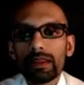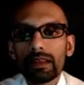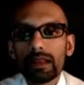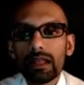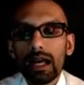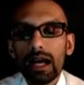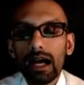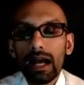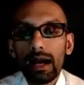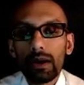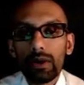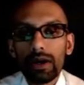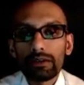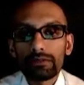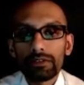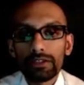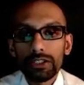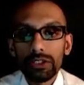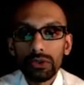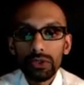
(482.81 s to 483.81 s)

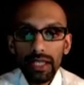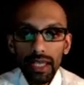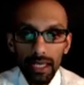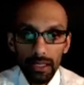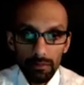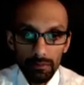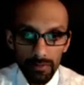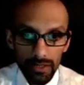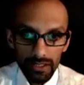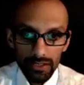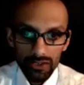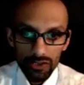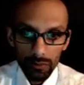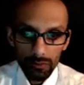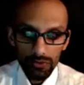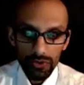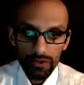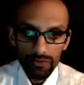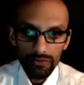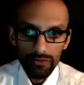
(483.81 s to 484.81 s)
However, you can miss a
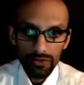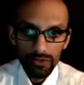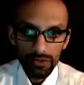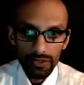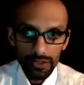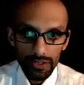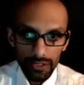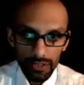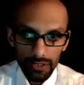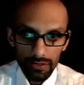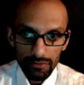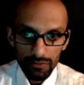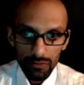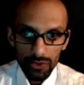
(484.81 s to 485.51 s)
peripheral nerve.